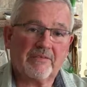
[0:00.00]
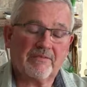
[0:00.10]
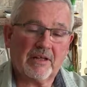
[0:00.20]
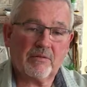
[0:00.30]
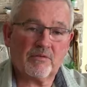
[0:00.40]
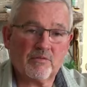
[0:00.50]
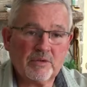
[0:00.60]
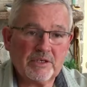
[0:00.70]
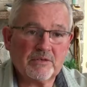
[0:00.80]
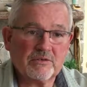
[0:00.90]
at Flowers,
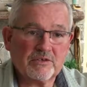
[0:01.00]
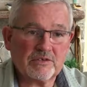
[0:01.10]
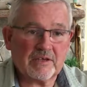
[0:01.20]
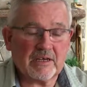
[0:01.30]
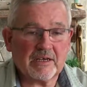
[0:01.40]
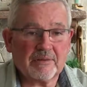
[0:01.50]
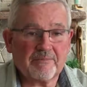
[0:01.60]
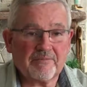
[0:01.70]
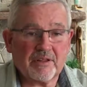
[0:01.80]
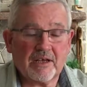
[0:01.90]
we use
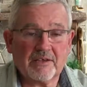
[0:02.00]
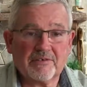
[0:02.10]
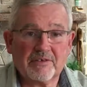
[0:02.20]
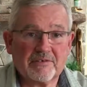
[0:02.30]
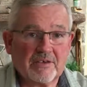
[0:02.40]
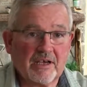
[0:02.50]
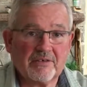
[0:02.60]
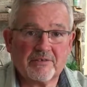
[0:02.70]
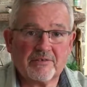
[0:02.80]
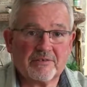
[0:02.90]
flies in
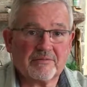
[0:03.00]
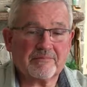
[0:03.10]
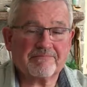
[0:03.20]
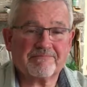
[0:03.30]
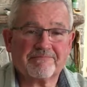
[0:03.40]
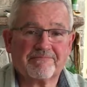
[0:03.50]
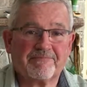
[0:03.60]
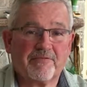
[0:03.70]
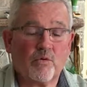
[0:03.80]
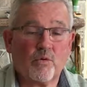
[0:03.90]
sizes
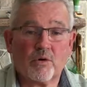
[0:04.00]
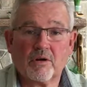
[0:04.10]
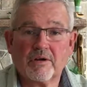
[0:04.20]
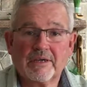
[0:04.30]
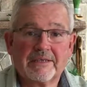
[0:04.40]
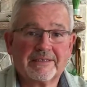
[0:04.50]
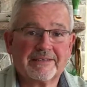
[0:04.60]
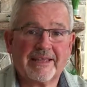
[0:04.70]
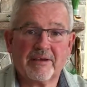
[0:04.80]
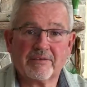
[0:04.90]
4
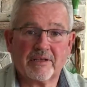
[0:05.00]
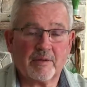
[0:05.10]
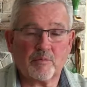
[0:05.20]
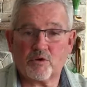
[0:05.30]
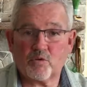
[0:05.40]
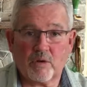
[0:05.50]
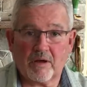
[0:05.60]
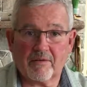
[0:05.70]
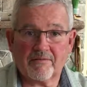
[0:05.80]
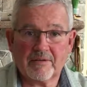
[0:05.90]
down to number
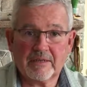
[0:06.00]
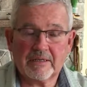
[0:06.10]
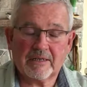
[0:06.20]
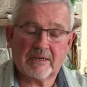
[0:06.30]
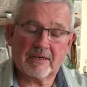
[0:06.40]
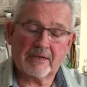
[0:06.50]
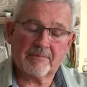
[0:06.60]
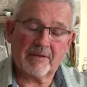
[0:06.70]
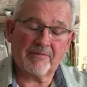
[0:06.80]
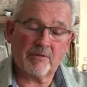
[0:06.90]
12.
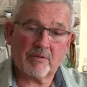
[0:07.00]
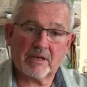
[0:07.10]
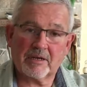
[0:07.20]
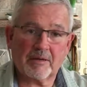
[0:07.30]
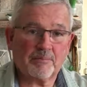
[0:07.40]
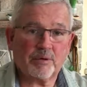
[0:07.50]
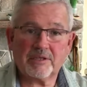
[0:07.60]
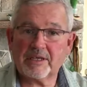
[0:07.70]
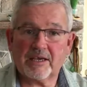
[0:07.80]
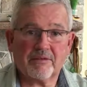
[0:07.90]
If you were going to put
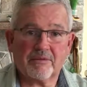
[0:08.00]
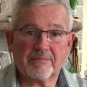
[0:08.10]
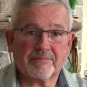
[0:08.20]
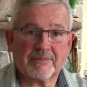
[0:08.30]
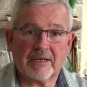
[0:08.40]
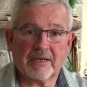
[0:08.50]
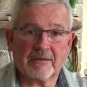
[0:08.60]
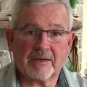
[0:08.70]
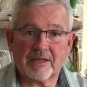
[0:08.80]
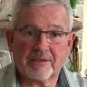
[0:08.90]
together
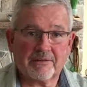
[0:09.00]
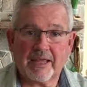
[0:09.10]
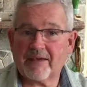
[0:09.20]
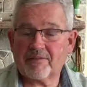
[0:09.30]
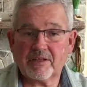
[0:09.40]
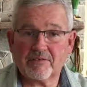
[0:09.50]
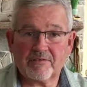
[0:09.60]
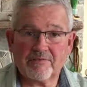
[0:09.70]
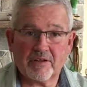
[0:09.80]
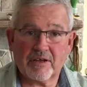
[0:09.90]
a half a
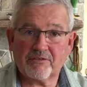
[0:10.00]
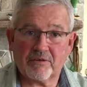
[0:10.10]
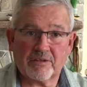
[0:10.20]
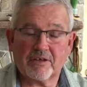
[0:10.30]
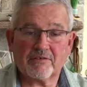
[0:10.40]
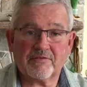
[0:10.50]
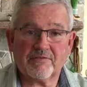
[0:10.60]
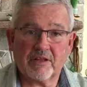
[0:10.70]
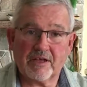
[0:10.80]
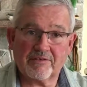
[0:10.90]
dozen flies or a dozen
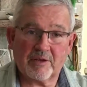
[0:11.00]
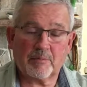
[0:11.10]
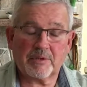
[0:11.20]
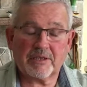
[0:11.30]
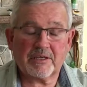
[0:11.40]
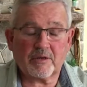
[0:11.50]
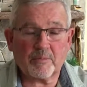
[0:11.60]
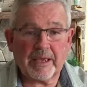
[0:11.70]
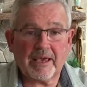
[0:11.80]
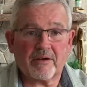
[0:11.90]
flies in a particular
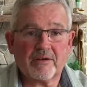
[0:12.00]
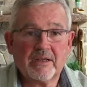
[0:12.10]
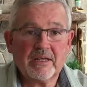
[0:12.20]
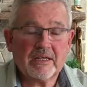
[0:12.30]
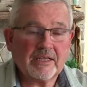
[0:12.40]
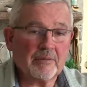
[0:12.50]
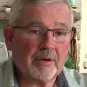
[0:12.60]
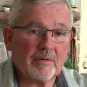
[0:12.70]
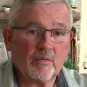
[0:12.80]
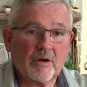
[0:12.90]
pattern, you
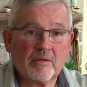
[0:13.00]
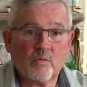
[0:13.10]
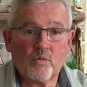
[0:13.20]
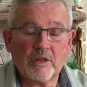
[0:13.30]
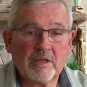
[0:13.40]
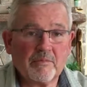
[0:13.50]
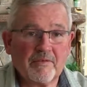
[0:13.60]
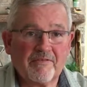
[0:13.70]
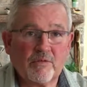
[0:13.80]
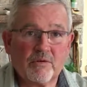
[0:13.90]
might want one
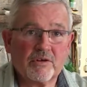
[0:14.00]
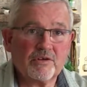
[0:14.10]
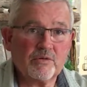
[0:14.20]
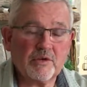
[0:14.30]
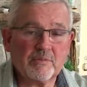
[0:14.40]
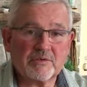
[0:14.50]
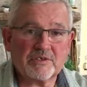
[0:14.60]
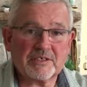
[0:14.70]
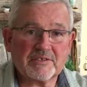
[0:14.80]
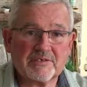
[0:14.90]
number 4 and 2 number
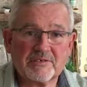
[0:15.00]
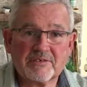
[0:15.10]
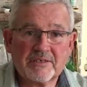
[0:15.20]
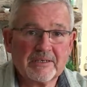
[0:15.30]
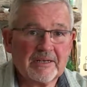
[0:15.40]
6s,